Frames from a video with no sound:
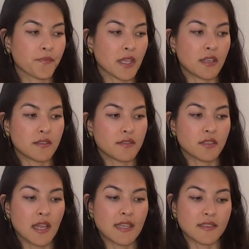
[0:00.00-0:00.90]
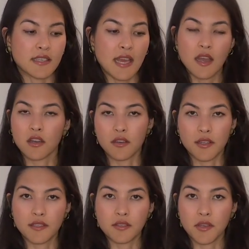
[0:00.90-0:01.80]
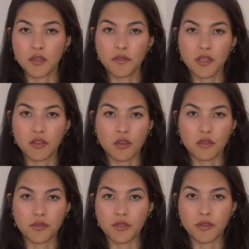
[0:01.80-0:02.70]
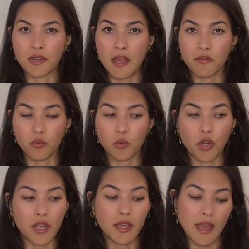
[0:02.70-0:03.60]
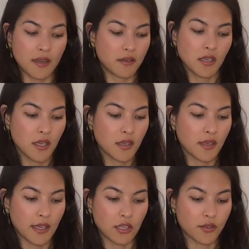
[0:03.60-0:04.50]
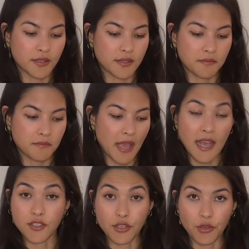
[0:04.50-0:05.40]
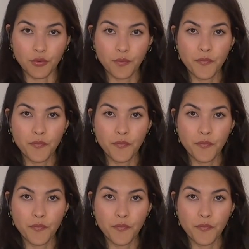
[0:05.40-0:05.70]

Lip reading: It still has the tag on it, so I don't think the girl who sold it ever wore it, and it looks as new.